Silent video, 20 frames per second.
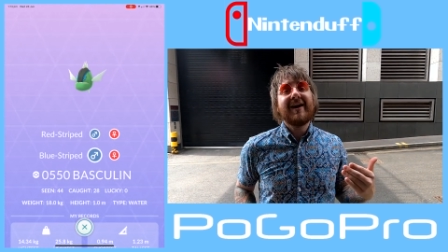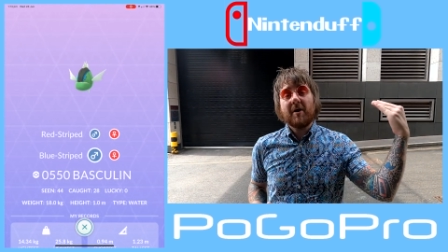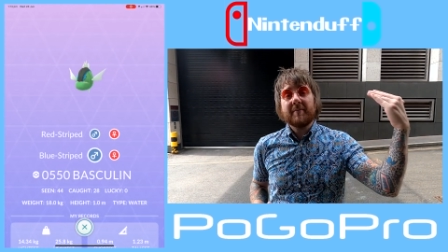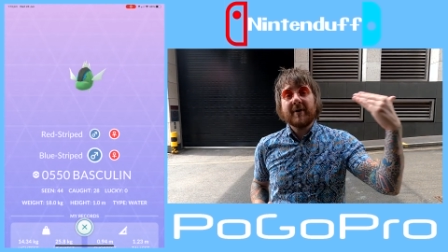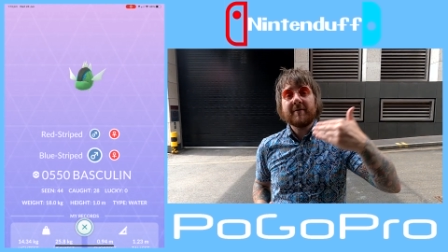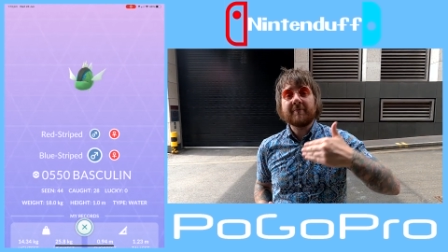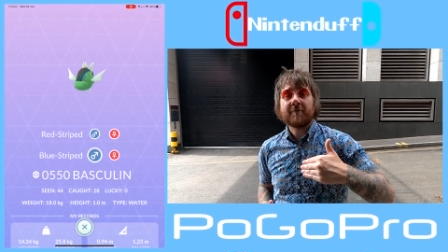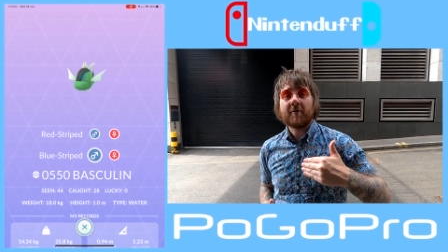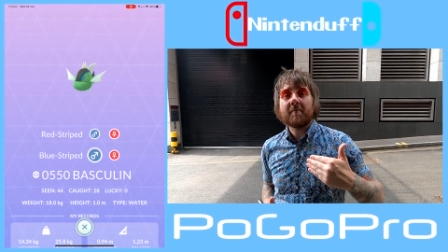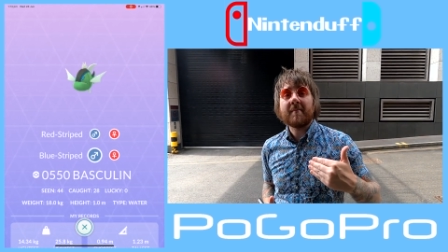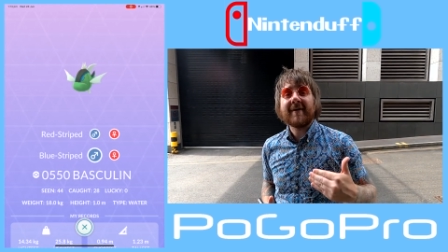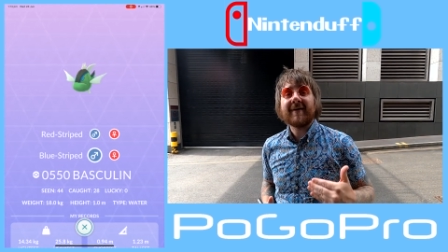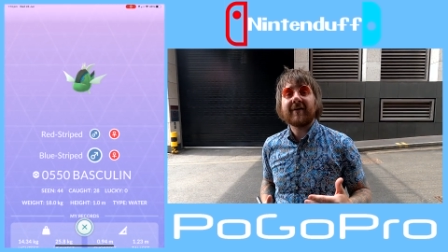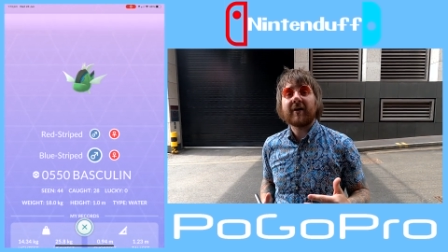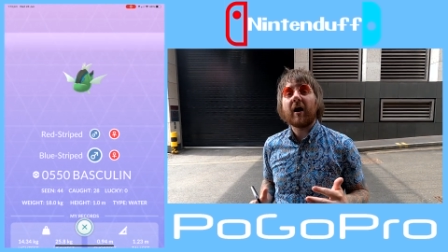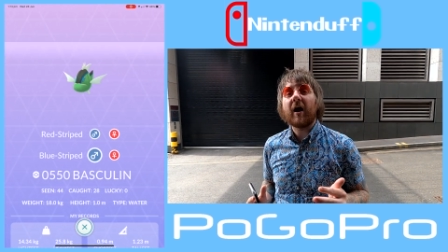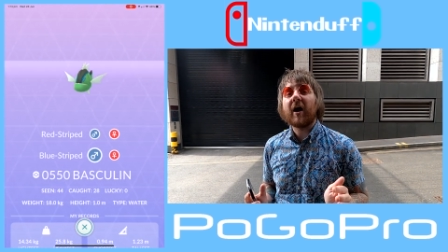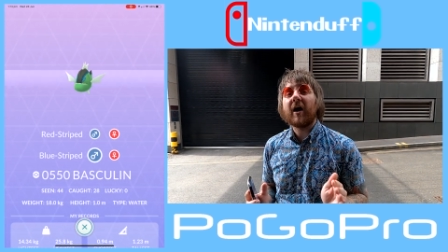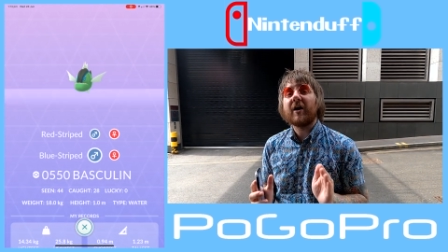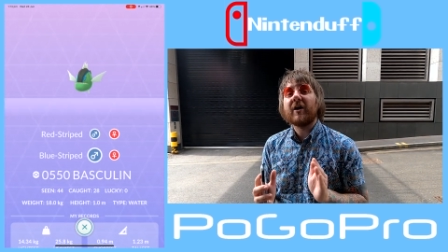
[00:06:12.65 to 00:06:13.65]
Coming in from
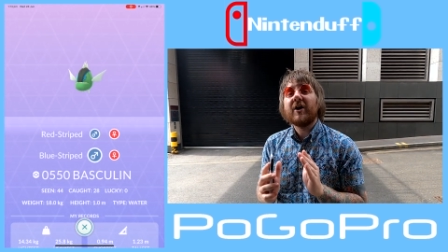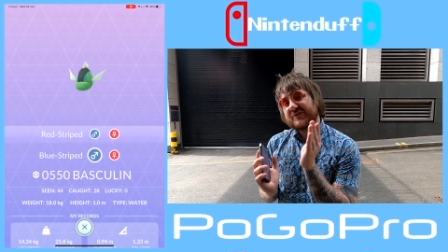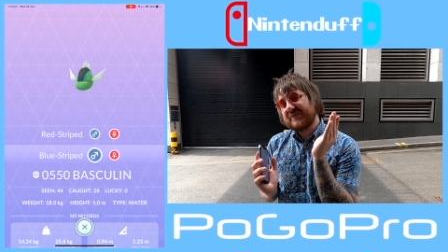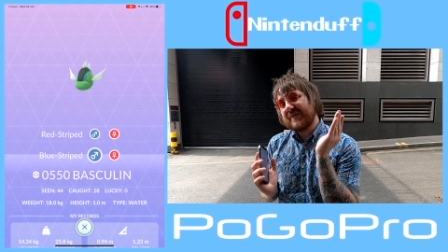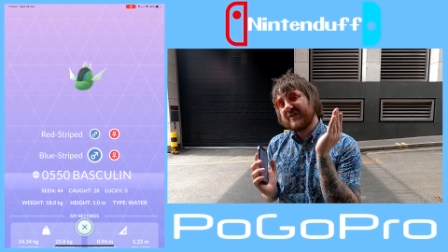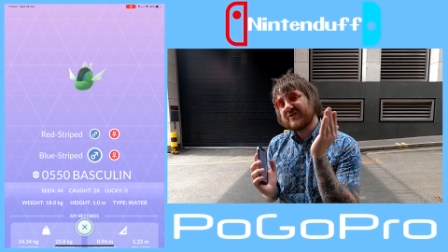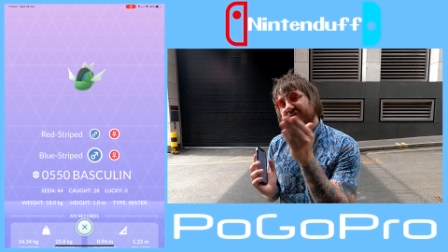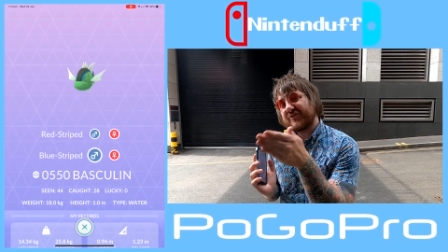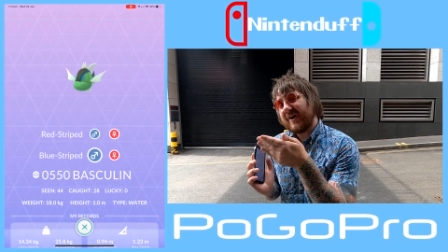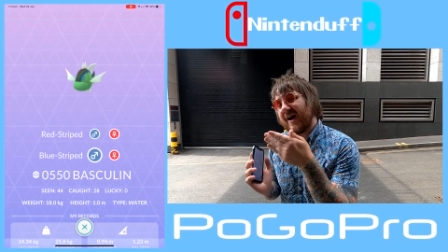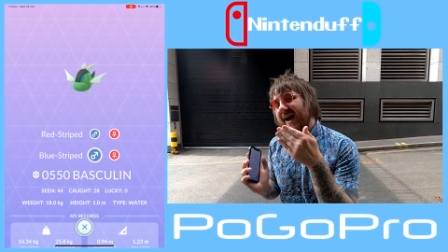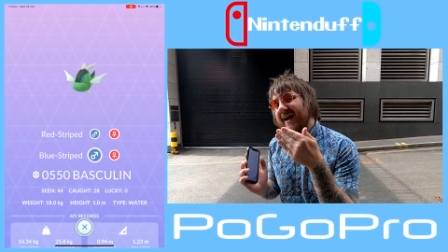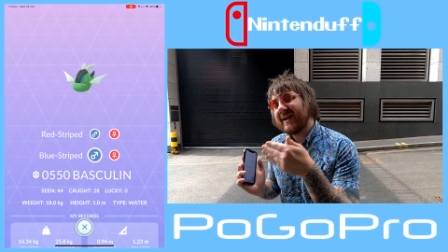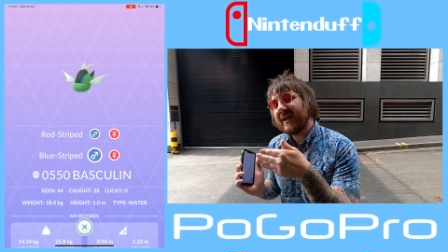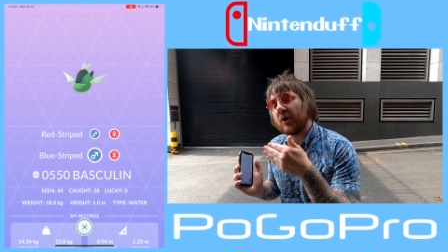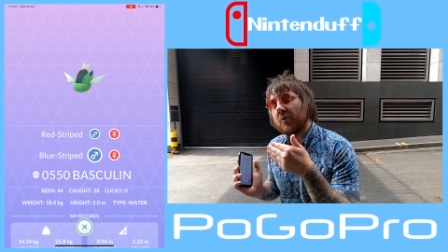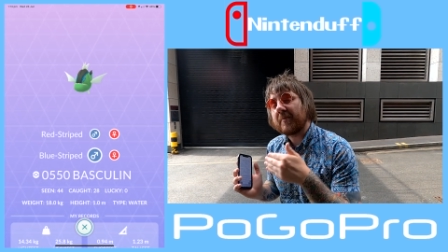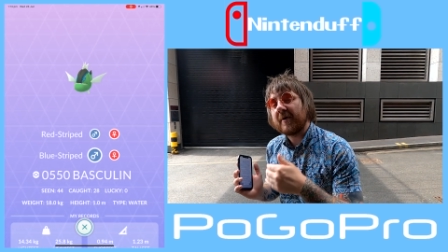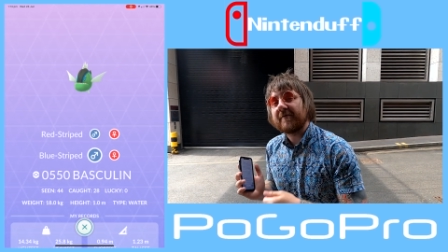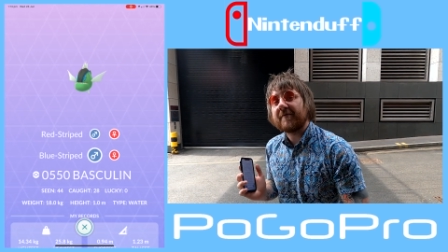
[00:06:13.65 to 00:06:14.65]
America, just venturing out a
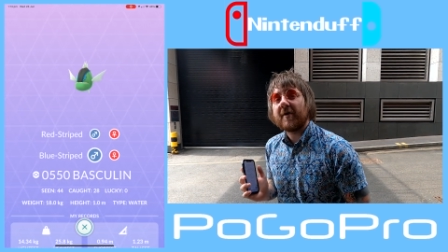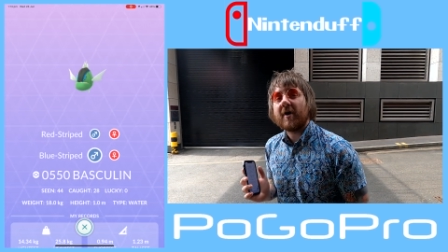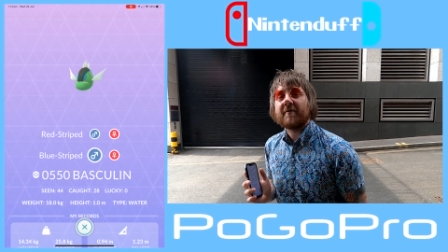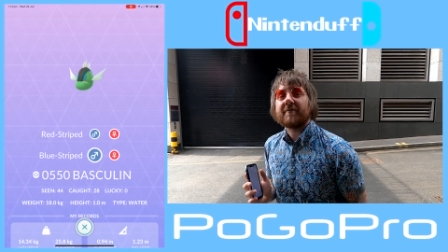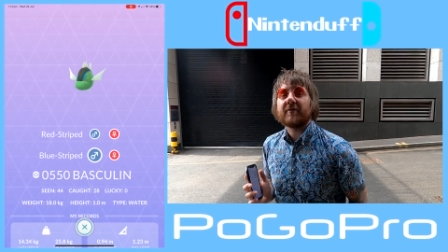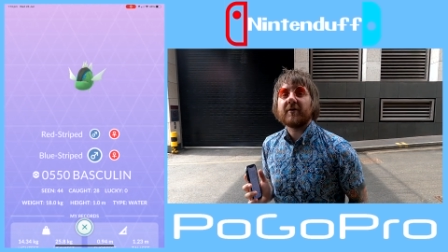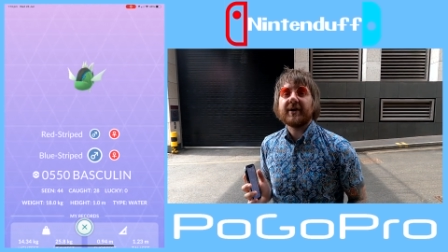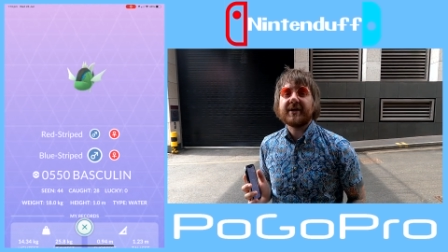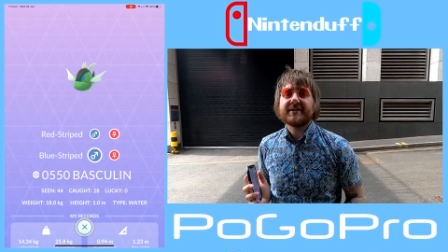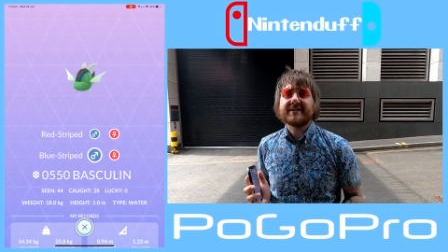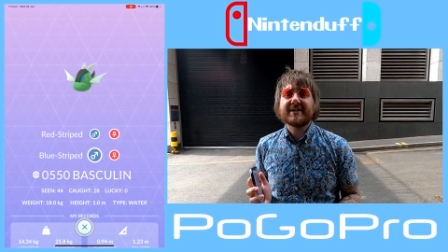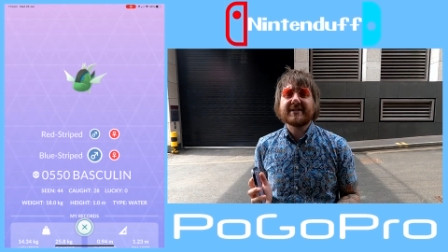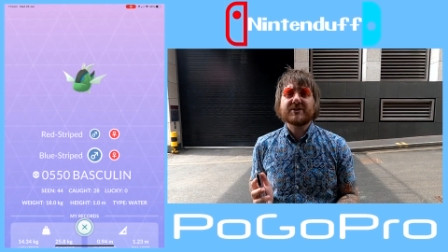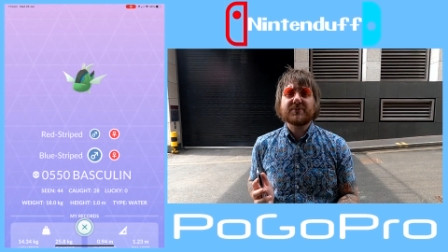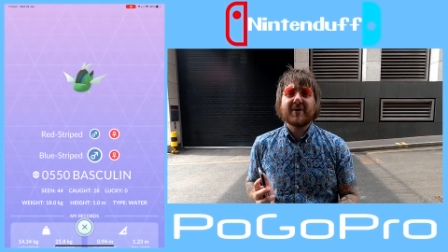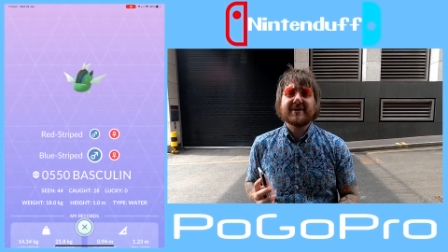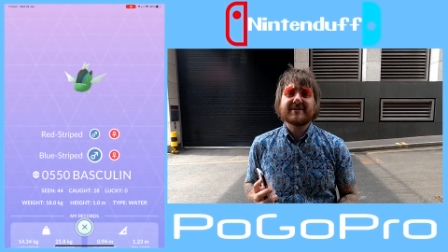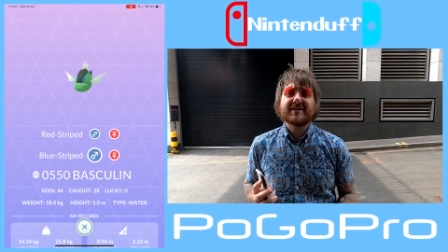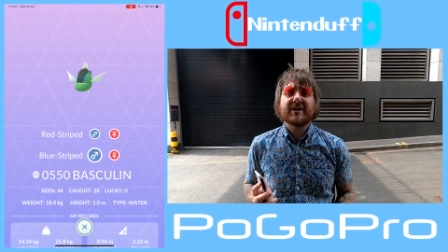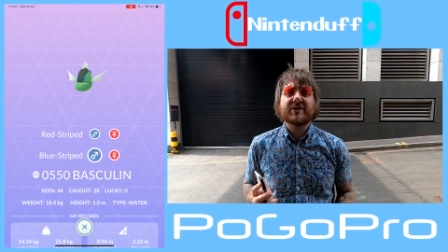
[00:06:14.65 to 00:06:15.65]
little bit further east
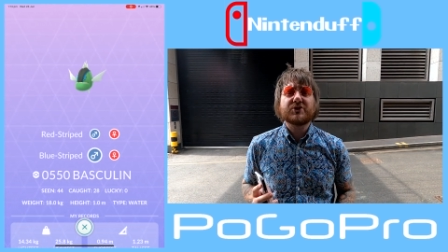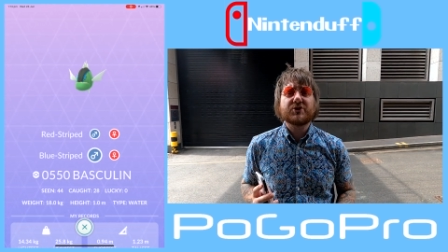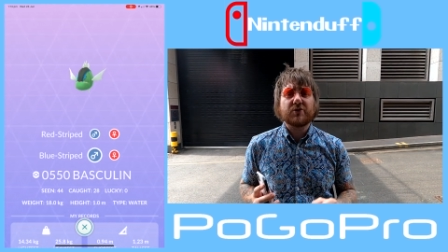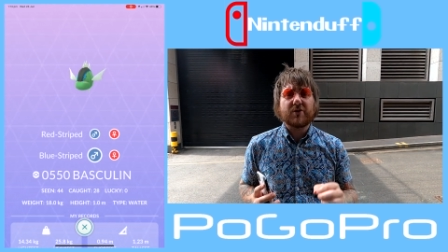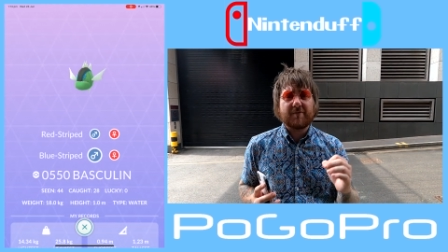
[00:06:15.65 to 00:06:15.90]
into Essex,